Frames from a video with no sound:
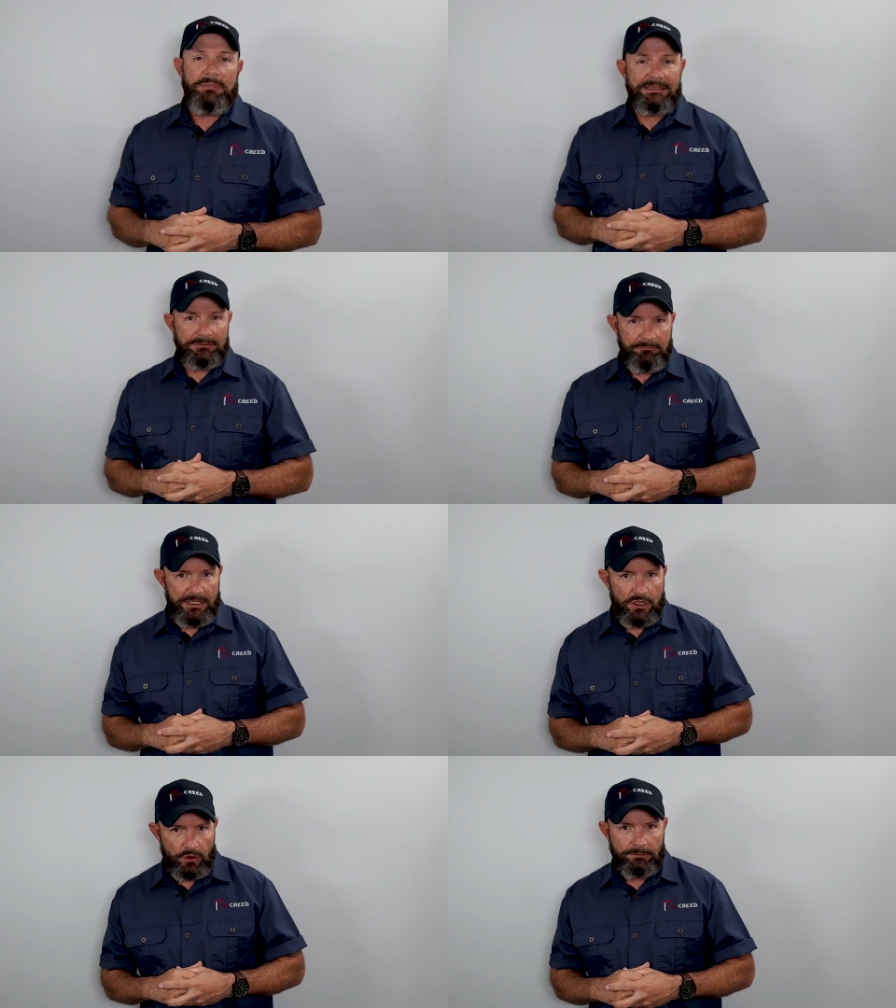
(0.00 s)
plays a
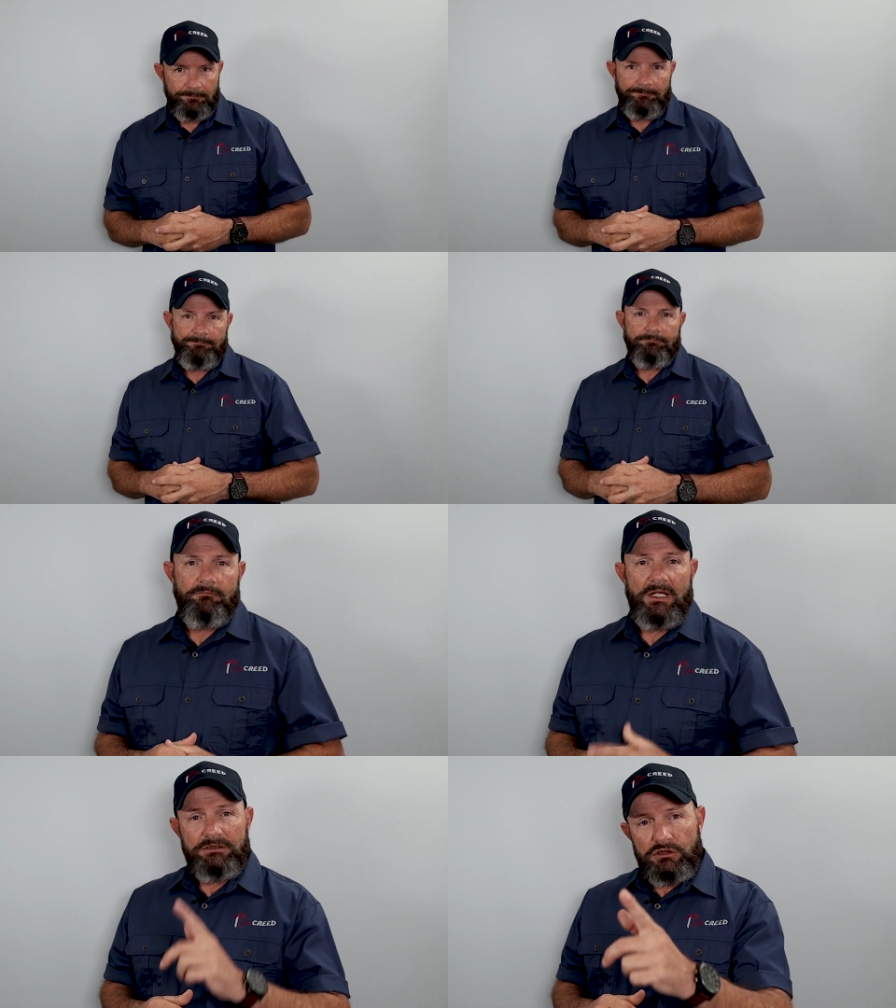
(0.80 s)
big role,
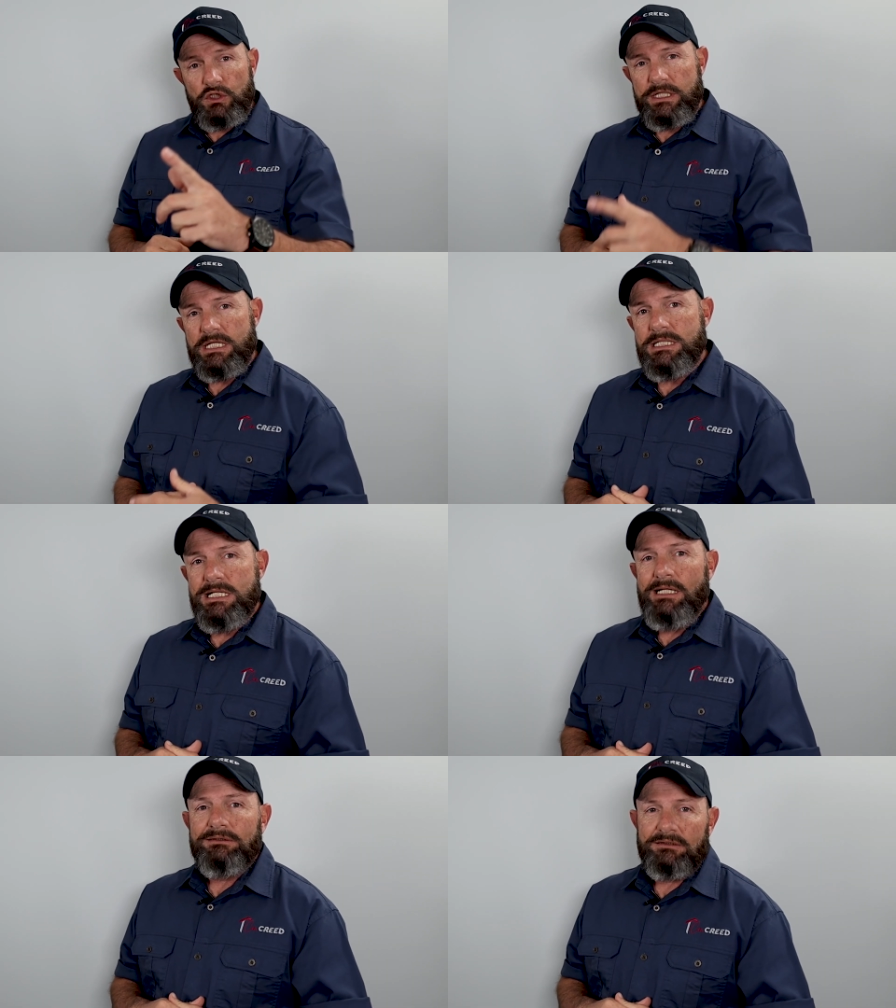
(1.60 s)
including
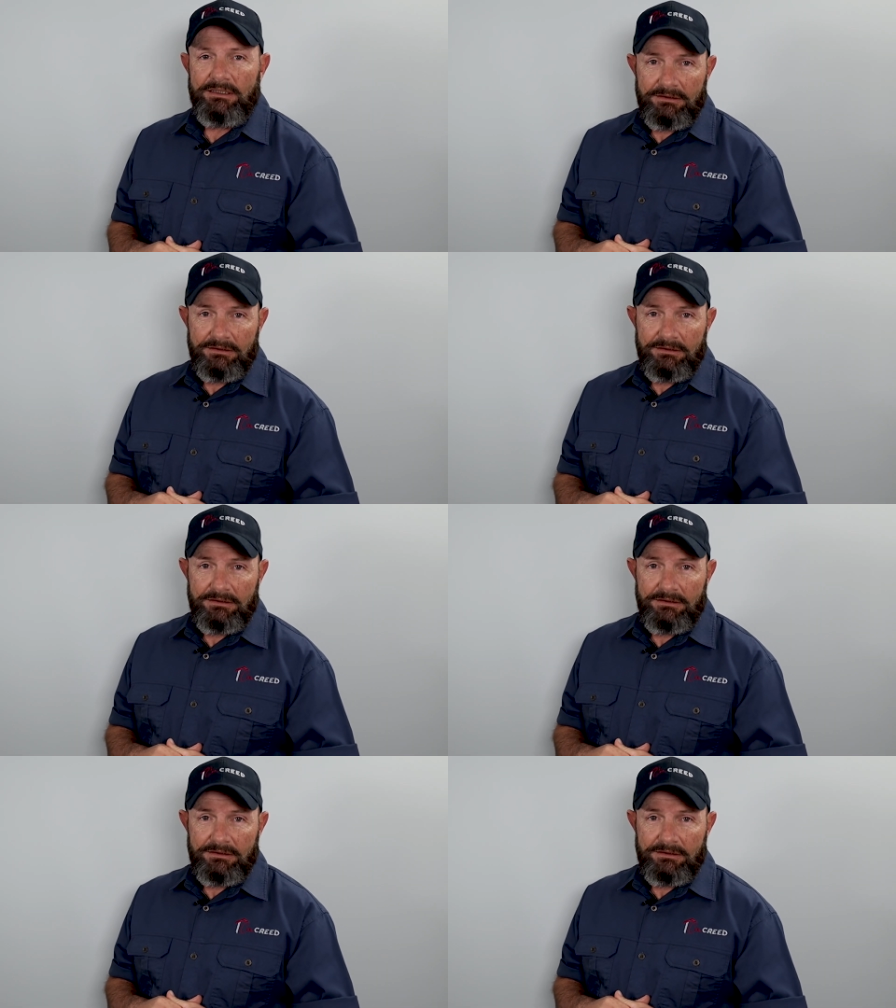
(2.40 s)
the